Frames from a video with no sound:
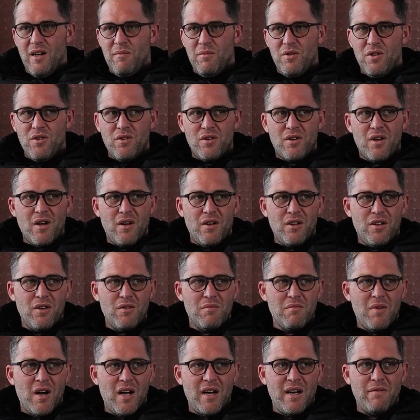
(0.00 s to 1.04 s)

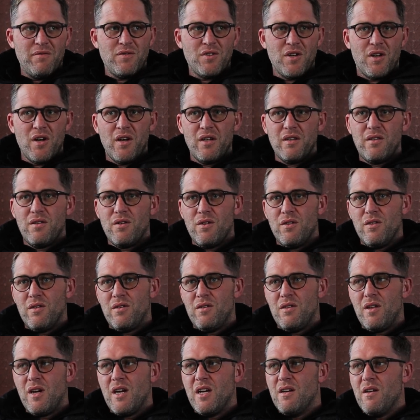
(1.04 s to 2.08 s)
You might have to go through
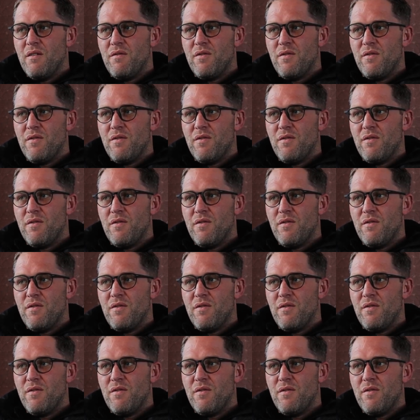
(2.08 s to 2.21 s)
3